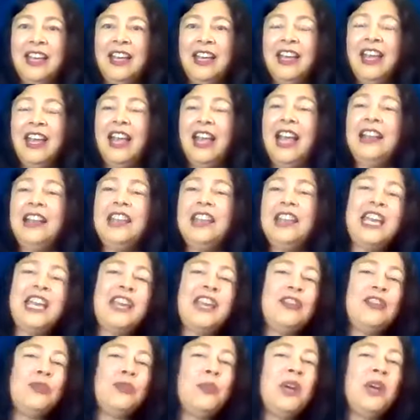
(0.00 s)
And
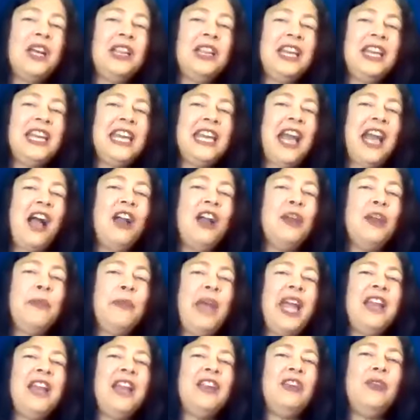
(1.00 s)
these were the young
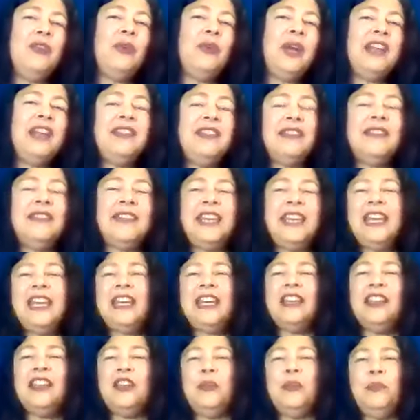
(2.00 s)
men who had
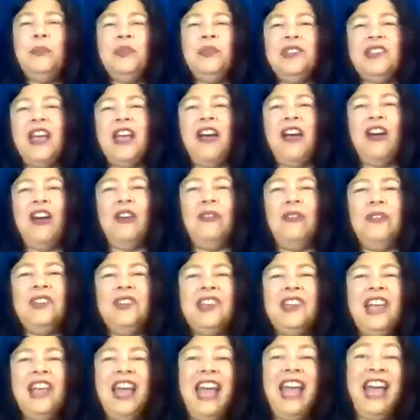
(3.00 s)
seen
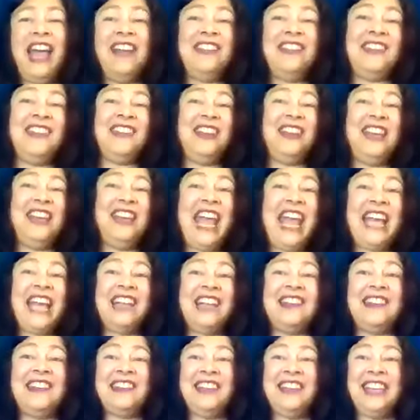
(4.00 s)
themselves as the
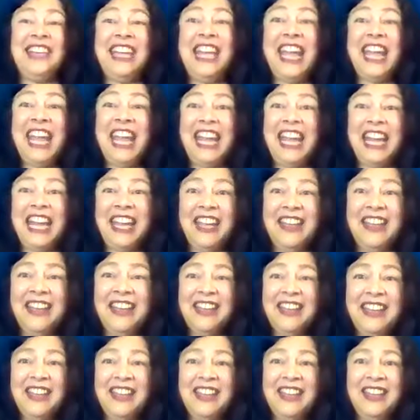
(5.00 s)
next king.
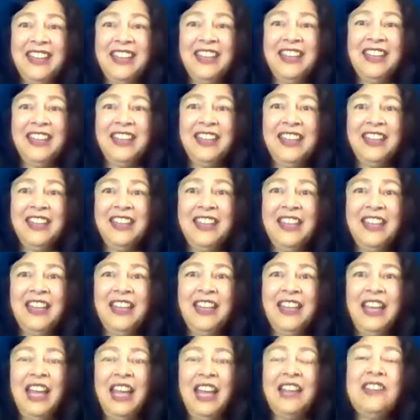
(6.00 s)

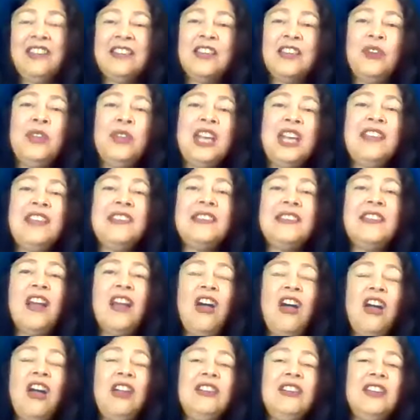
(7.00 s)
And so they
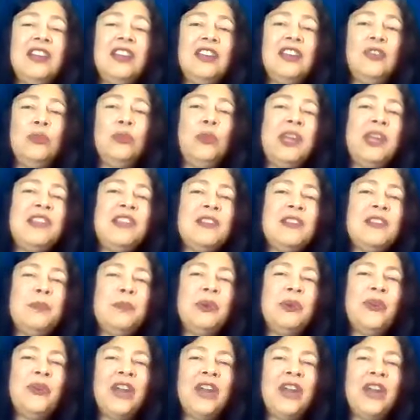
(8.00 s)
started
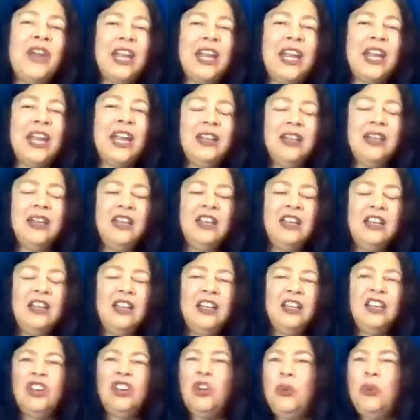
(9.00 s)
whispering,
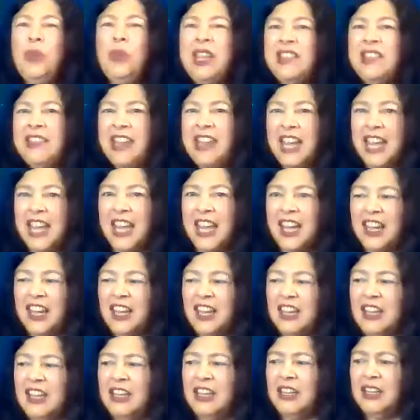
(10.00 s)
"Who is he?
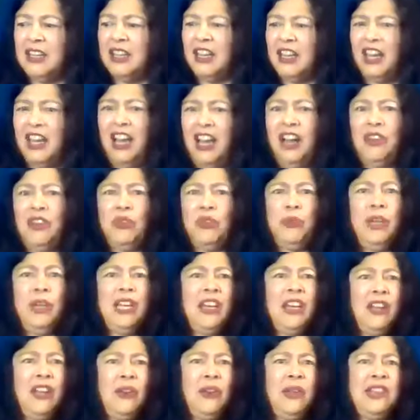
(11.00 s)
How do we
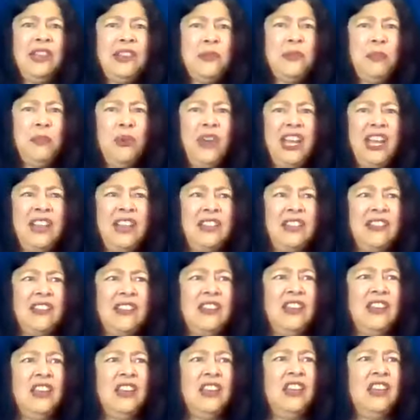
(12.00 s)
know he's a
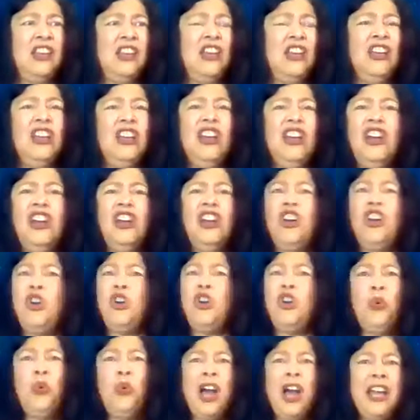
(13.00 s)
prince?
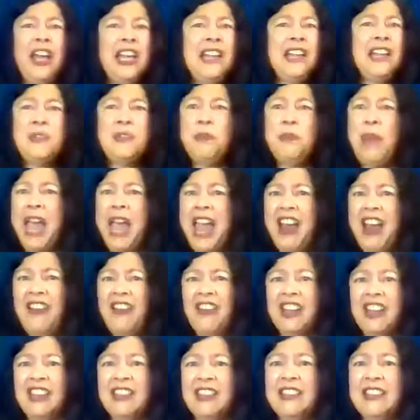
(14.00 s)
Who are his
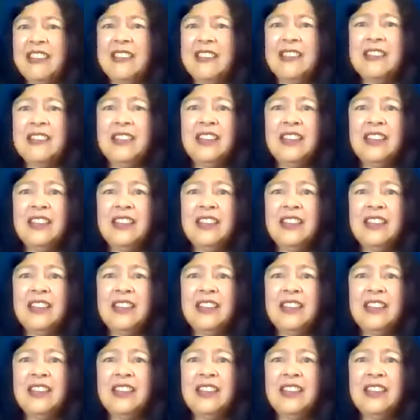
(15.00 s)
parents?"